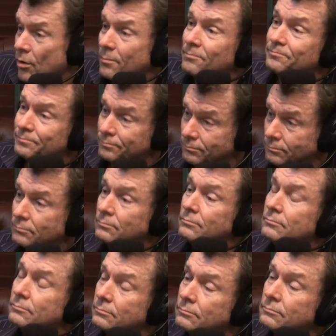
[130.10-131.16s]
Bobby, great. I
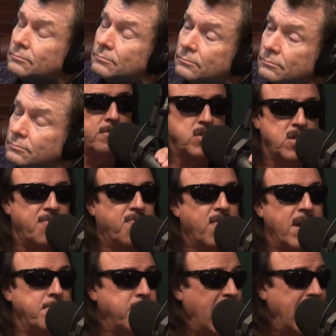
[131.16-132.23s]
love Mr. Fuji.
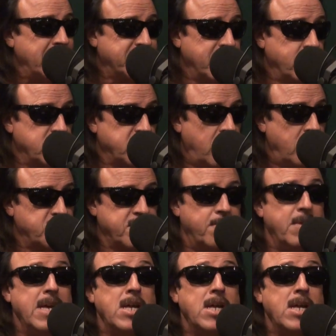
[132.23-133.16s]
Fred Blassie was awesome.